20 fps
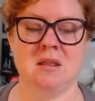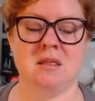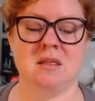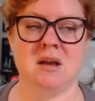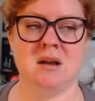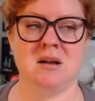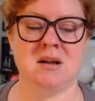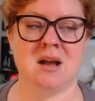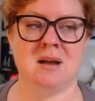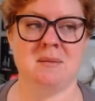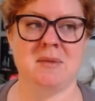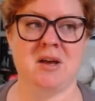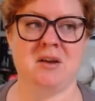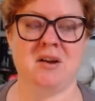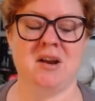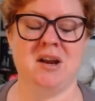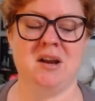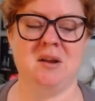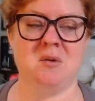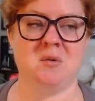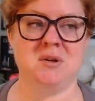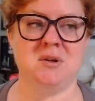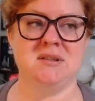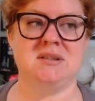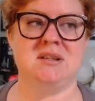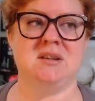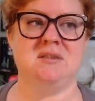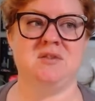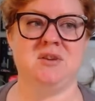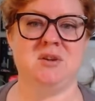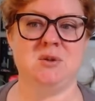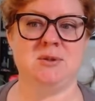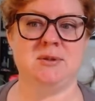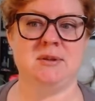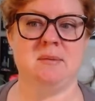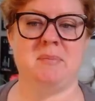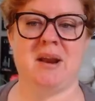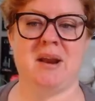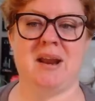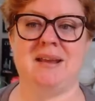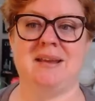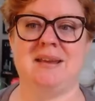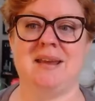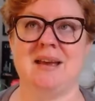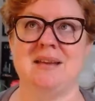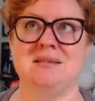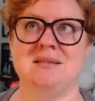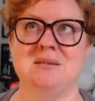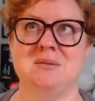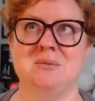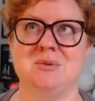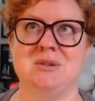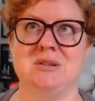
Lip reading: that come out, and it always confused me, but I guess